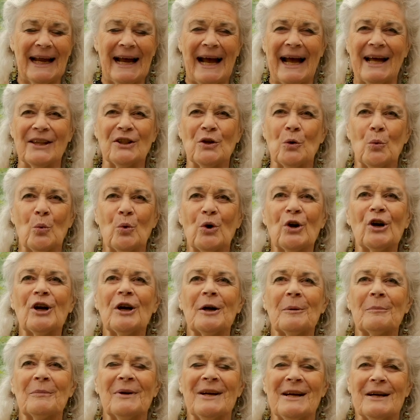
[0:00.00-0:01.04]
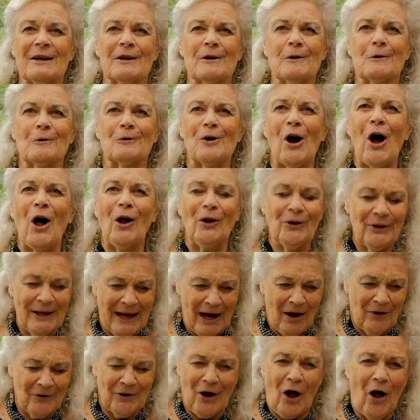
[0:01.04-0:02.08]
and the worm crawled
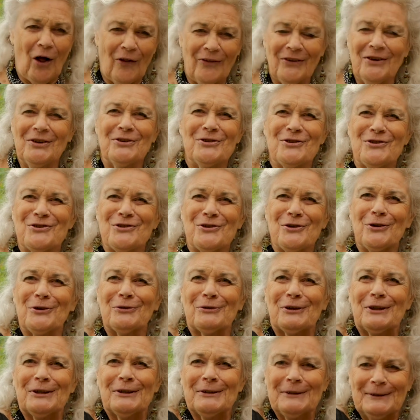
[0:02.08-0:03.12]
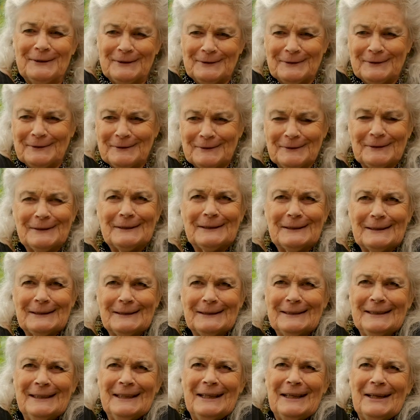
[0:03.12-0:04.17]
down all these
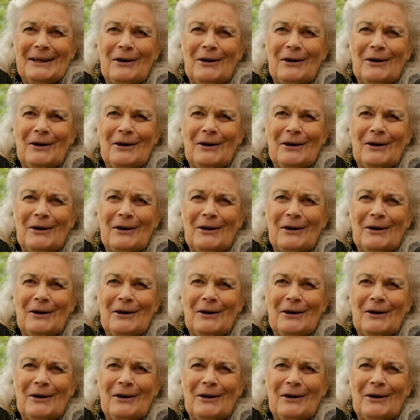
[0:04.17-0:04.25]
children,